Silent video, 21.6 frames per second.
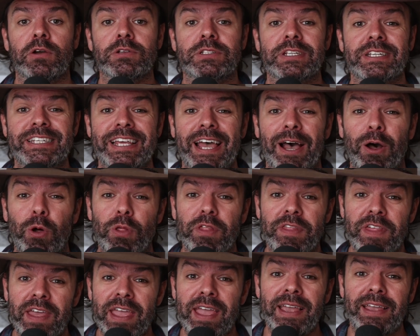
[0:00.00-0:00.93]
to tell
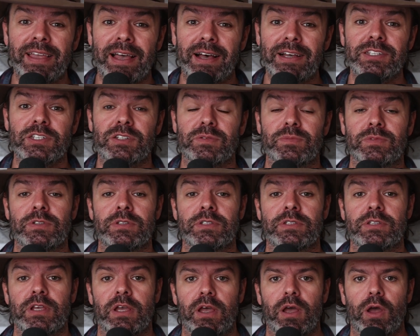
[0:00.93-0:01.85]
their customers